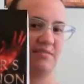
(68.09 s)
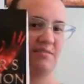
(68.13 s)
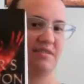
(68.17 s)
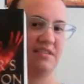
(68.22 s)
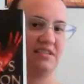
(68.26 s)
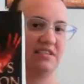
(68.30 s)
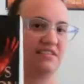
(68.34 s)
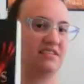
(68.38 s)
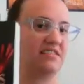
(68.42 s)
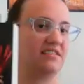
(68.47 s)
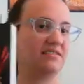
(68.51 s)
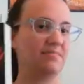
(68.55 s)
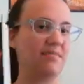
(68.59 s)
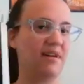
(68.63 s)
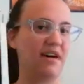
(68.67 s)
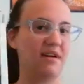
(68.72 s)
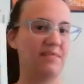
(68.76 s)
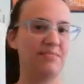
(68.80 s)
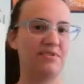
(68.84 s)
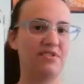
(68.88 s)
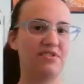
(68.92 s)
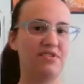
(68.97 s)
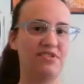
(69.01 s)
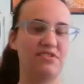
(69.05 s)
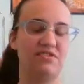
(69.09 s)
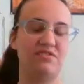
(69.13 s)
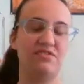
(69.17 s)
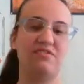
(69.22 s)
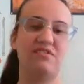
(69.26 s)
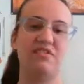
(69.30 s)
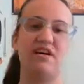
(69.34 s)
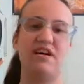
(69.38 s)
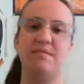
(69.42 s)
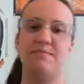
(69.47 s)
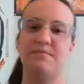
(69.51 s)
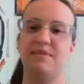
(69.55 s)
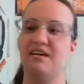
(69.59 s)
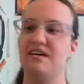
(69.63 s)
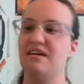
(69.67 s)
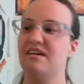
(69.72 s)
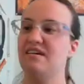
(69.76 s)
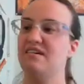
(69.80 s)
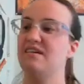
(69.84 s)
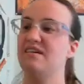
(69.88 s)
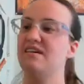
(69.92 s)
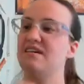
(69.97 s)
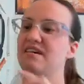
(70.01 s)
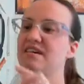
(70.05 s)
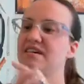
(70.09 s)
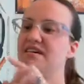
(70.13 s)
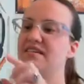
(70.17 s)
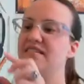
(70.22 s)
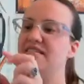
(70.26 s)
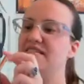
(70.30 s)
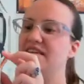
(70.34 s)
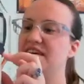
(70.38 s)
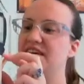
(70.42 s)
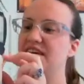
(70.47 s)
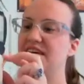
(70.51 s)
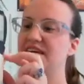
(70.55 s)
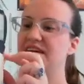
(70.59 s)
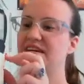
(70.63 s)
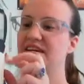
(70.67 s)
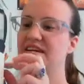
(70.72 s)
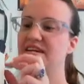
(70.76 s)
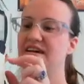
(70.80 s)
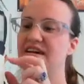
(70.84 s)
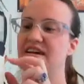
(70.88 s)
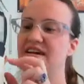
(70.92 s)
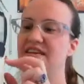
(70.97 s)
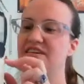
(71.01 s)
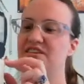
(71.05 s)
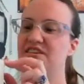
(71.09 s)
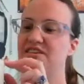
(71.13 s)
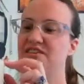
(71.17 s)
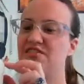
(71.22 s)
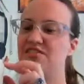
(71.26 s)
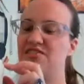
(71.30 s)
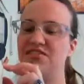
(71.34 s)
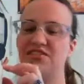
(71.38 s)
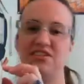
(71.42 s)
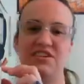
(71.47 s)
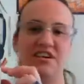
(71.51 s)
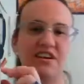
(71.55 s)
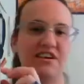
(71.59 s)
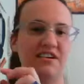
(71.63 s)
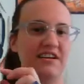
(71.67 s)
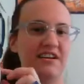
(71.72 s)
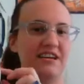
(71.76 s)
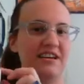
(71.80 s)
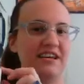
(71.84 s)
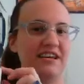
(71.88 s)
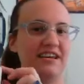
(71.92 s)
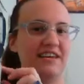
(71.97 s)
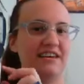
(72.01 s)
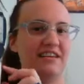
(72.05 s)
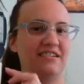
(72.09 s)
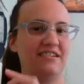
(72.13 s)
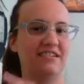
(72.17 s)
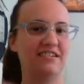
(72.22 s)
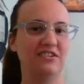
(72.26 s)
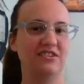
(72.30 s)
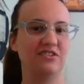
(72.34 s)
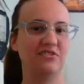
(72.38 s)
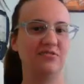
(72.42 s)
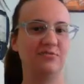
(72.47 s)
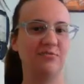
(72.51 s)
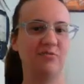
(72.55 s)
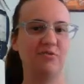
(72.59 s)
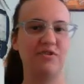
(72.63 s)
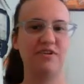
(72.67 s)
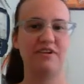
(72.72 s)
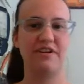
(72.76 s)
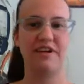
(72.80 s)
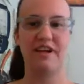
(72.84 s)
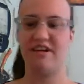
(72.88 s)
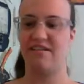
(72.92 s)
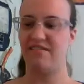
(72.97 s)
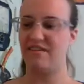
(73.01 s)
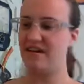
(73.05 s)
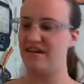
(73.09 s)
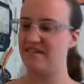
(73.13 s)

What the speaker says: This is my personal copy. The edges are starting to get a little worn out.